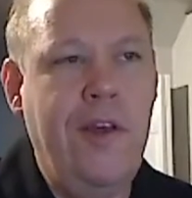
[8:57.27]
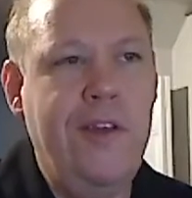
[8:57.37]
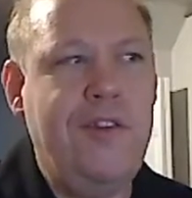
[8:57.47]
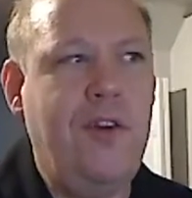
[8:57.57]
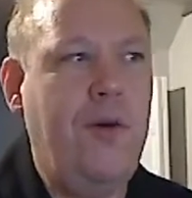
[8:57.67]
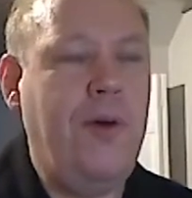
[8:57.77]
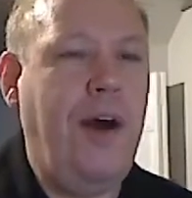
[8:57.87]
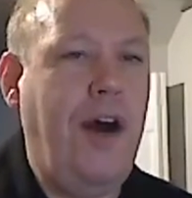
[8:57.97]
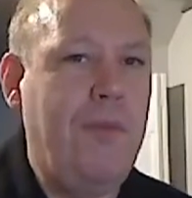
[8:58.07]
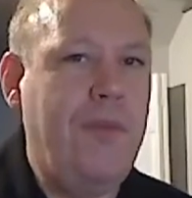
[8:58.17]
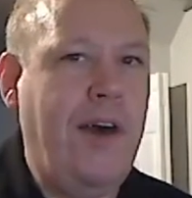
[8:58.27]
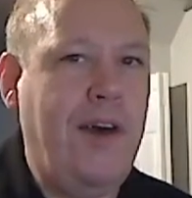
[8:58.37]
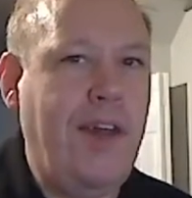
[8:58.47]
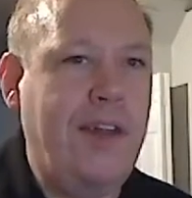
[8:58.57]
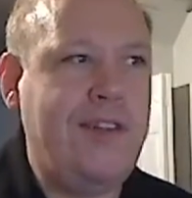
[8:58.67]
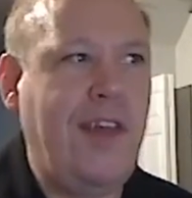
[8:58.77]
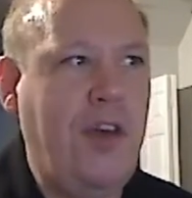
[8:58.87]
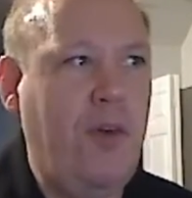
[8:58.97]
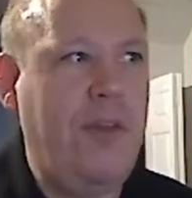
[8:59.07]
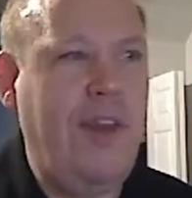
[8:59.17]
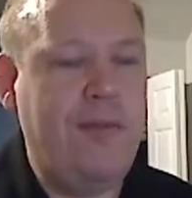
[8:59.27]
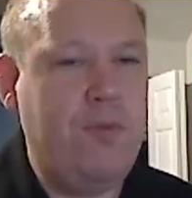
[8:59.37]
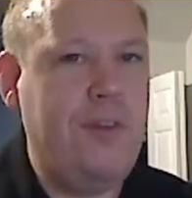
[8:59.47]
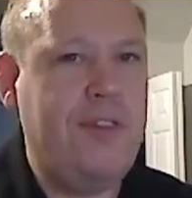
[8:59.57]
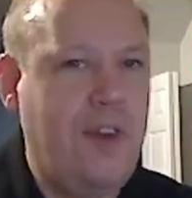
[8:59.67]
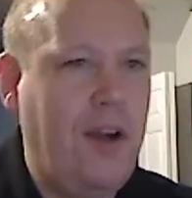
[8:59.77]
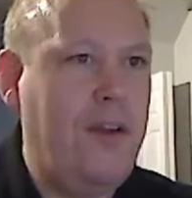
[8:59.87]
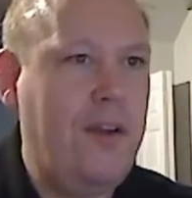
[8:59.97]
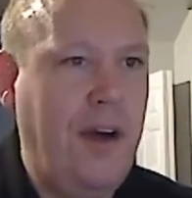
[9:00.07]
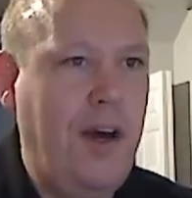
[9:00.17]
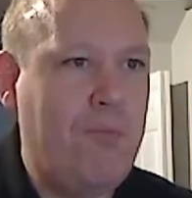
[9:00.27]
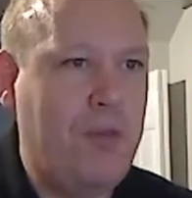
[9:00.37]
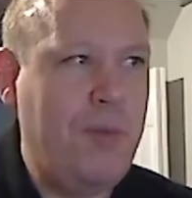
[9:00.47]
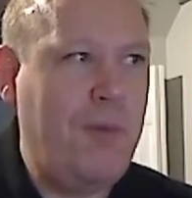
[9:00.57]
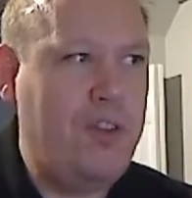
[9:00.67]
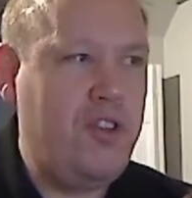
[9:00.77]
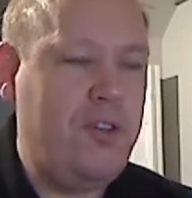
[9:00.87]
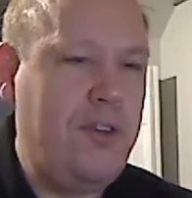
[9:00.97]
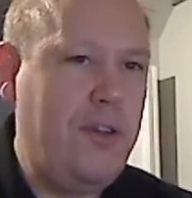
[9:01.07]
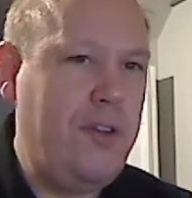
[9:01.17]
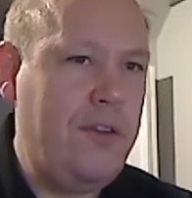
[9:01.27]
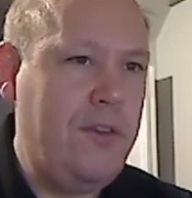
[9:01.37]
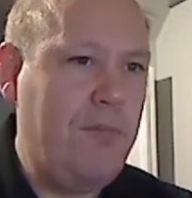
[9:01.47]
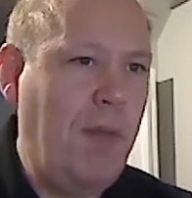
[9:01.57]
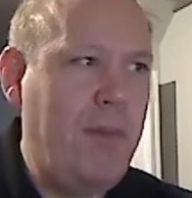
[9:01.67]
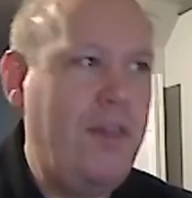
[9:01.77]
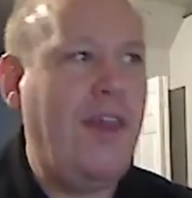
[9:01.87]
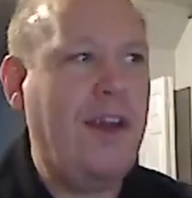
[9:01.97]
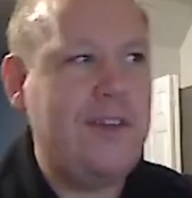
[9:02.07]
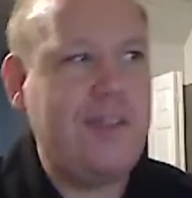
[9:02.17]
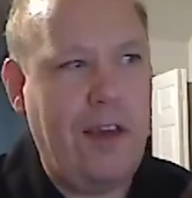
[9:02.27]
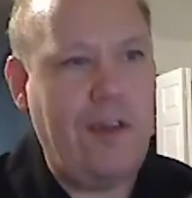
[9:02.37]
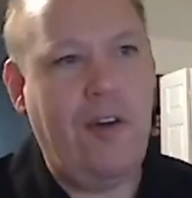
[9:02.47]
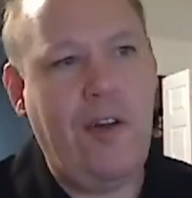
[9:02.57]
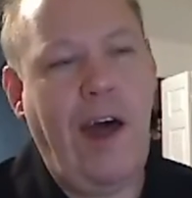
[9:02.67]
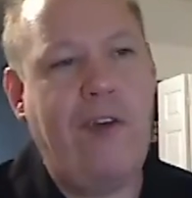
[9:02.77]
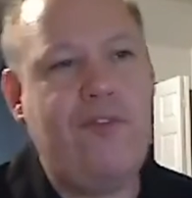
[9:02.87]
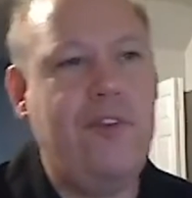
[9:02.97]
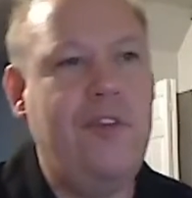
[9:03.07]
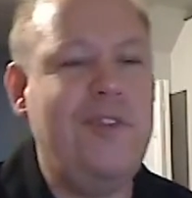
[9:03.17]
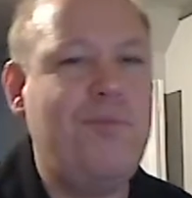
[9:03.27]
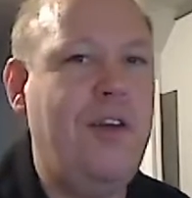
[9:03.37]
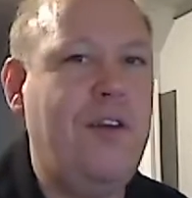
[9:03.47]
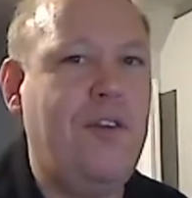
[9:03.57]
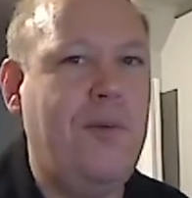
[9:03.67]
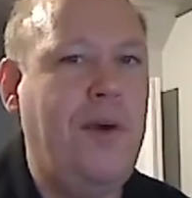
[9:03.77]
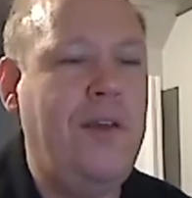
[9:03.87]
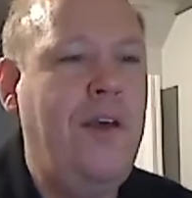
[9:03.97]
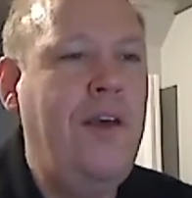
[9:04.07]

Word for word: So um, that, that cycle would then restart uh, pretty much maybe the next cycle after this particular one